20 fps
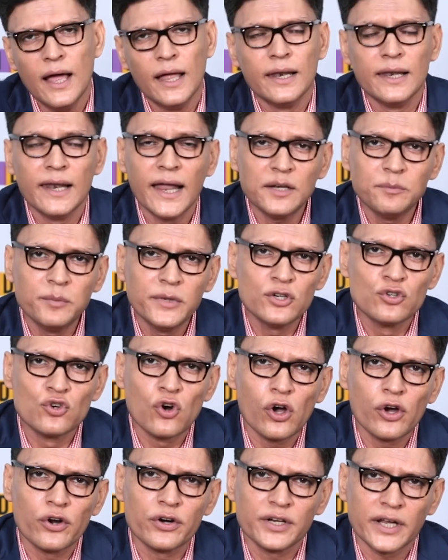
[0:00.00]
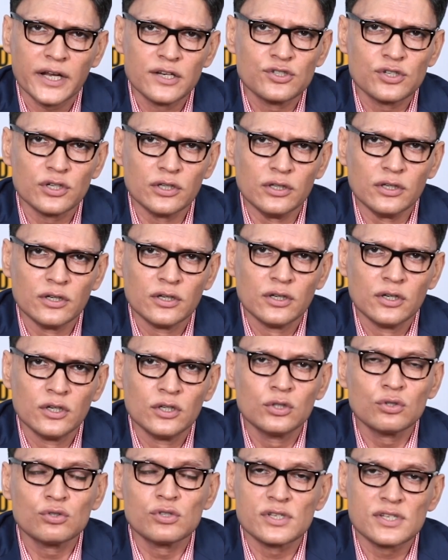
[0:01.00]
Let me draw your attention
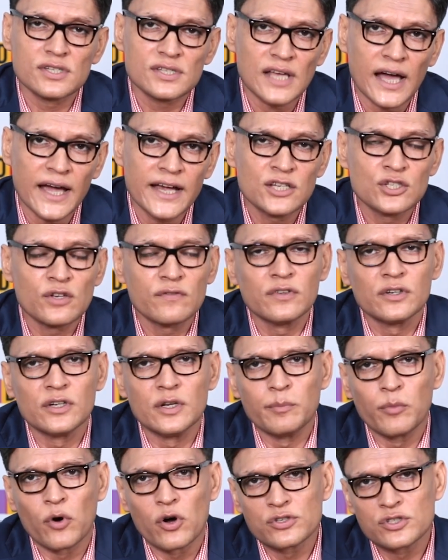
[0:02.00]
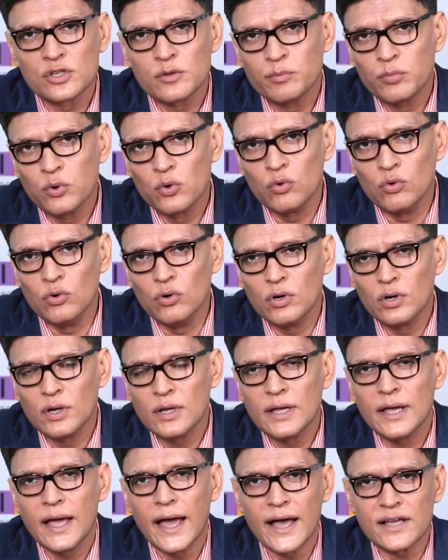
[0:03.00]
to the size of the deposit pool
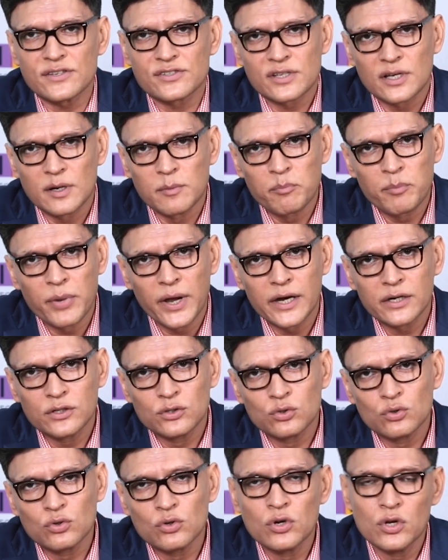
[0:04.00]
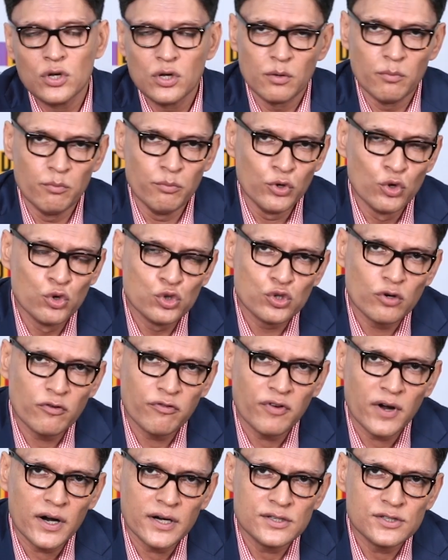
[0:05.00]
as compared to mutual
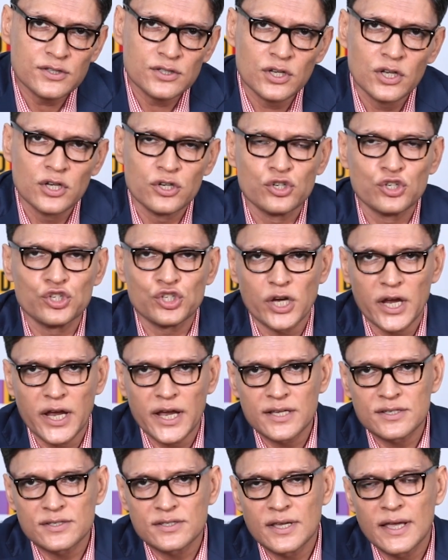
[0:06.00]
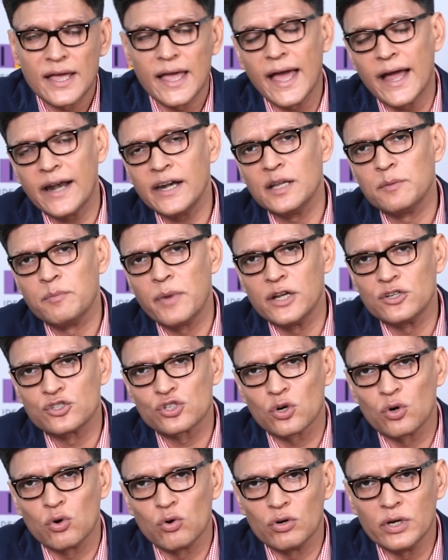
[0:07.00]
funds, shares, and
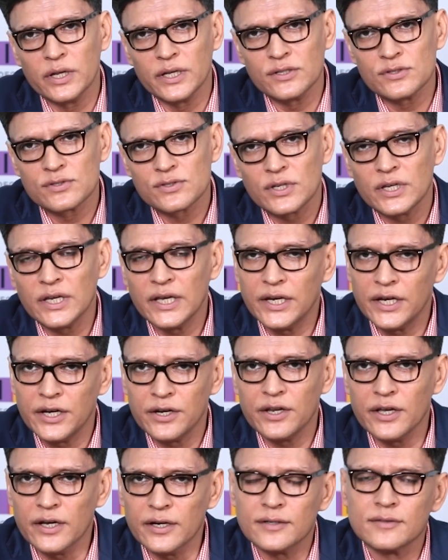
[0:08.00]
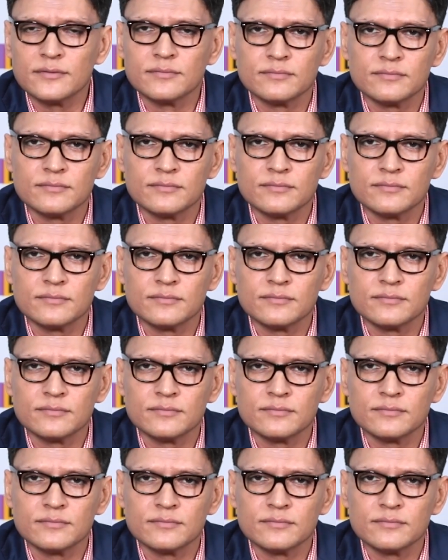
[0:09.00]
debenture holdings in India.